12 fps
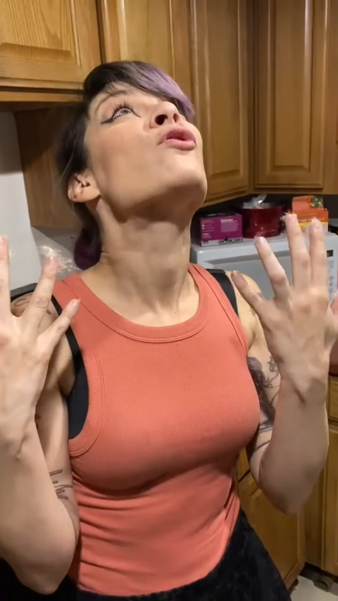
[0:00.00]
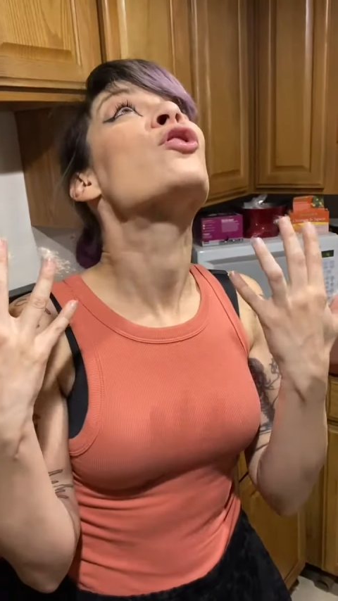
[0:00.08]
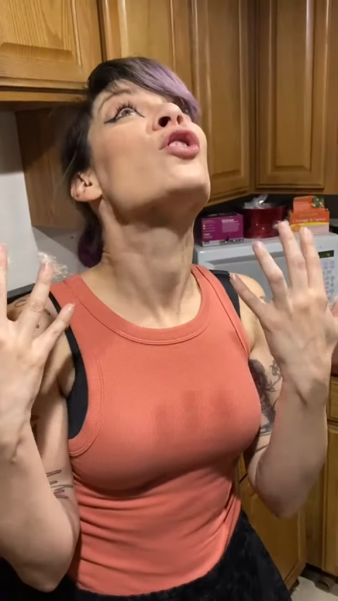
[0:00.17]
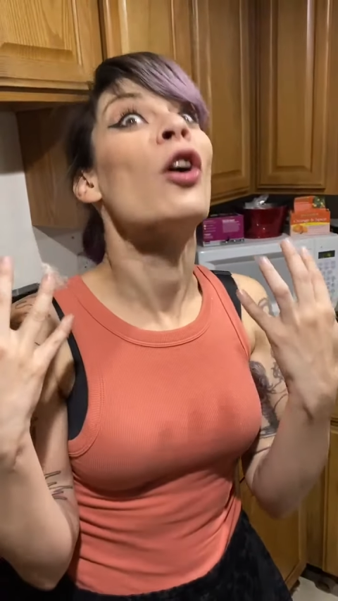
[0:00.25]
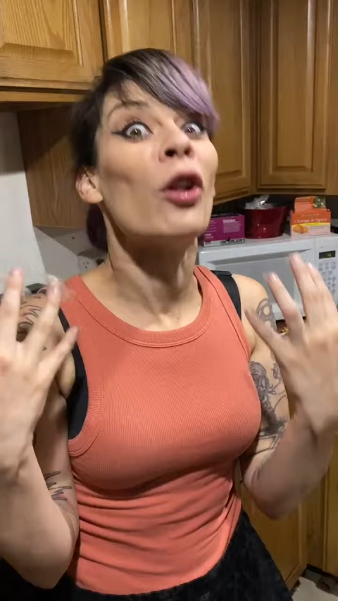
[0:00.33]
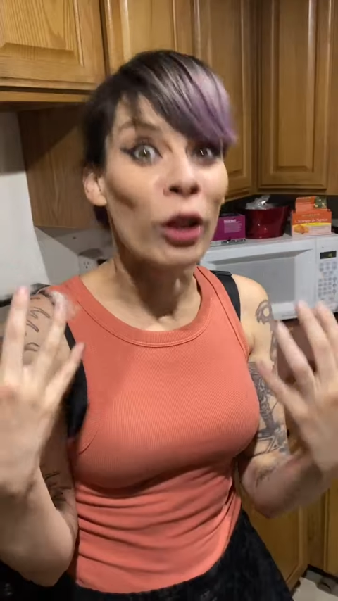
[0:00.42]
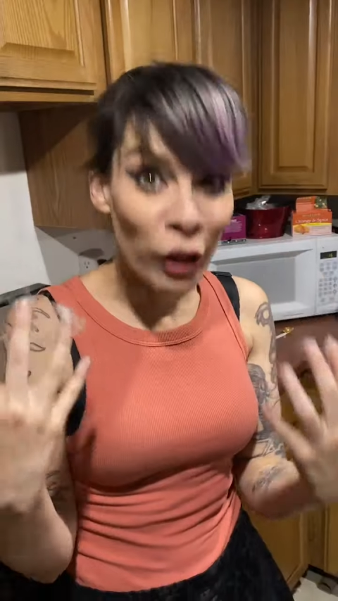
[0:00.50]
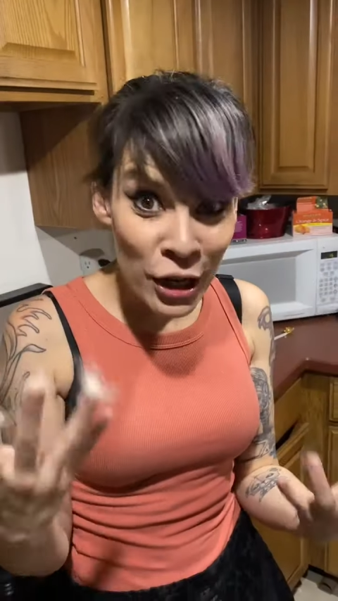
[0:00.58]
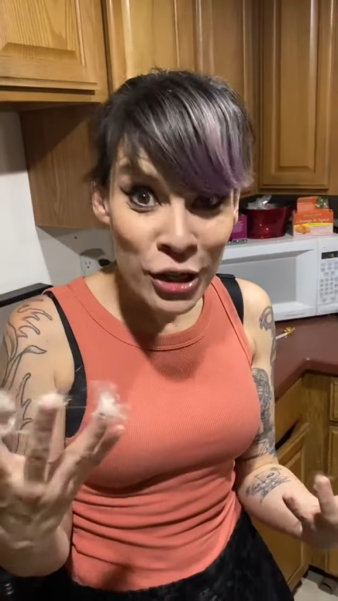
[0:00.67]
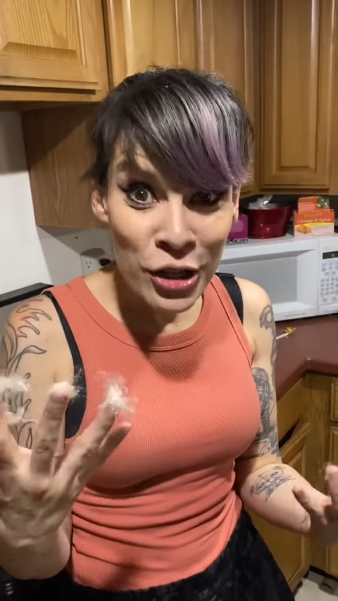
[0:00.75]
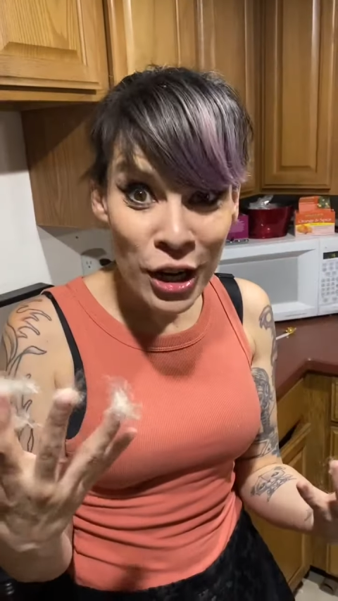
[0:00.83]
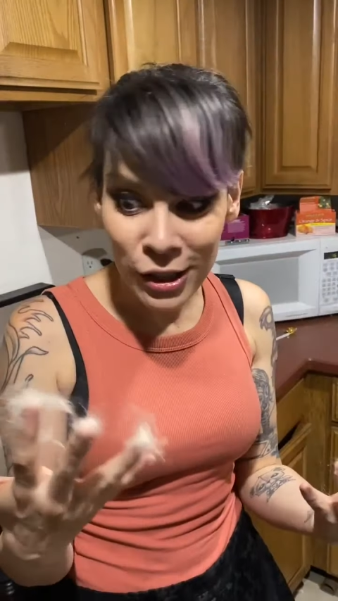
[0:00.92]

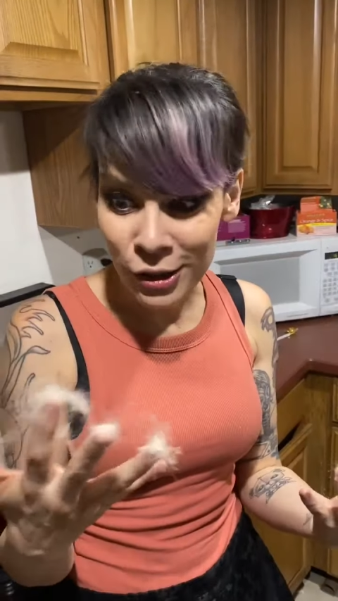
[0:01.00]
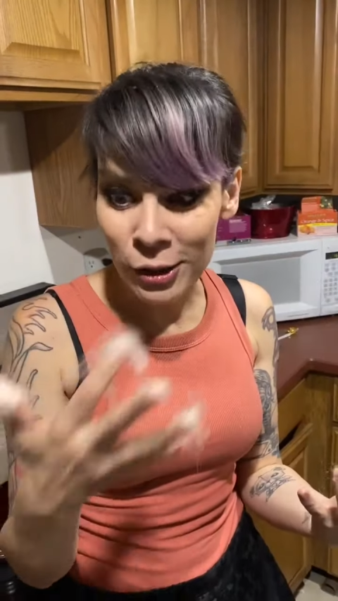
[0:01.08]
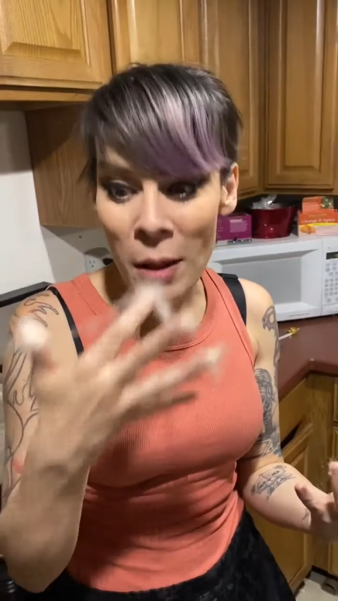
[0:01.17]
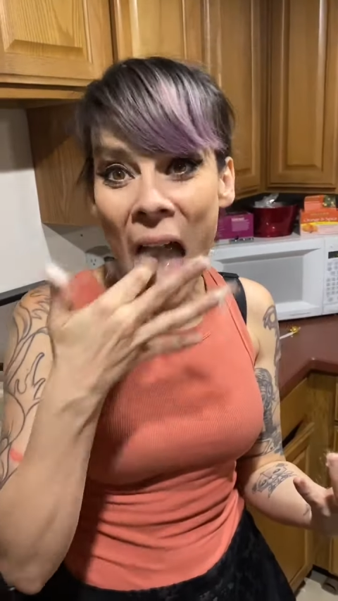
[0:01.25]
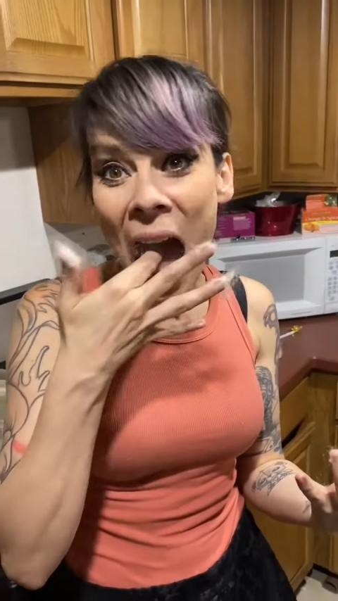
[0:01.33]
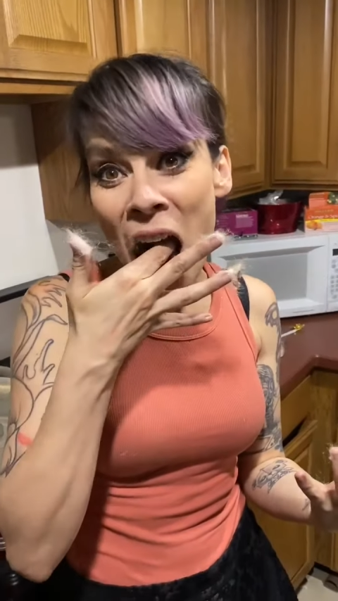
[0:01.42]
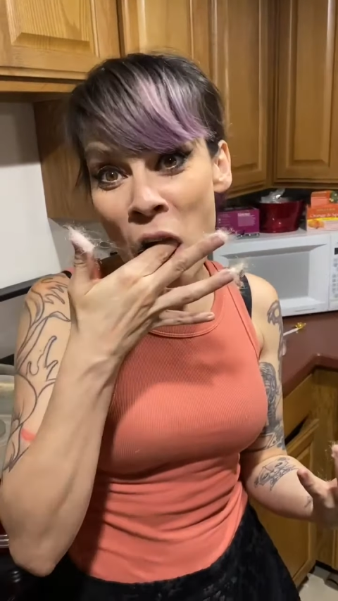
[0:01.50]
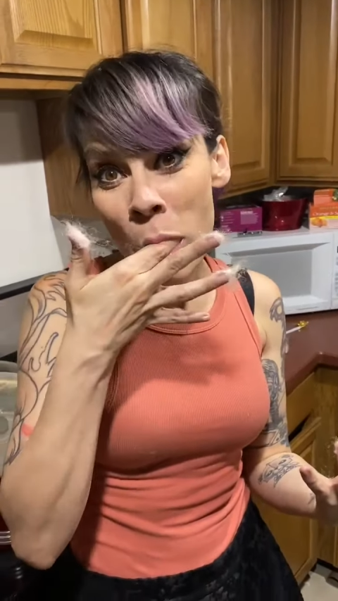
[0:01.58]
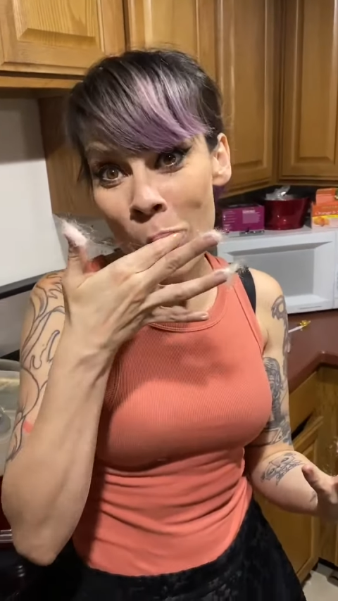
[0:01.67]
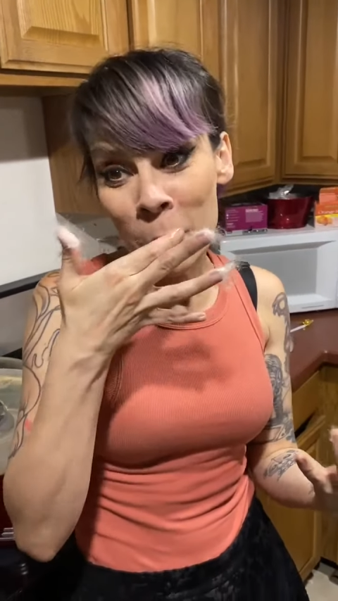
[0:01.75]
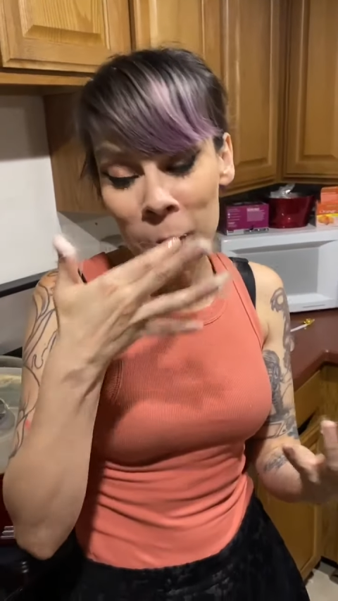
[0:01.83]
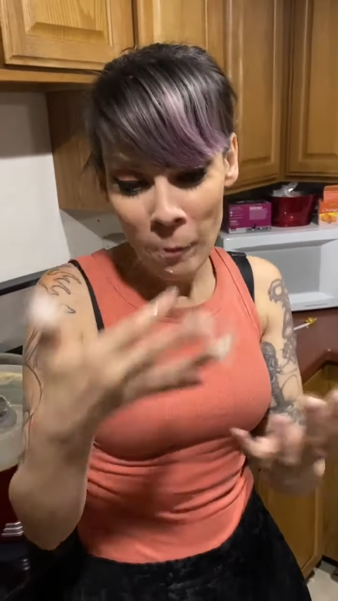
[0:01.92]
delicious. That was
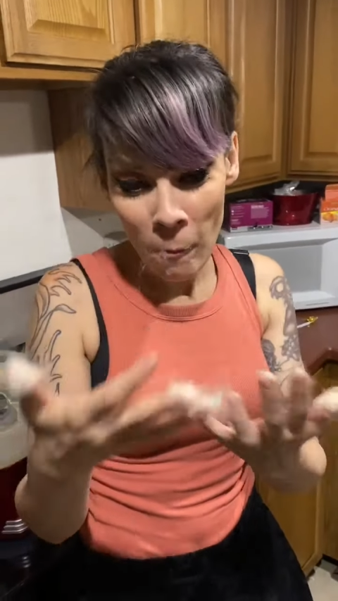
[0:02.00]
amazing.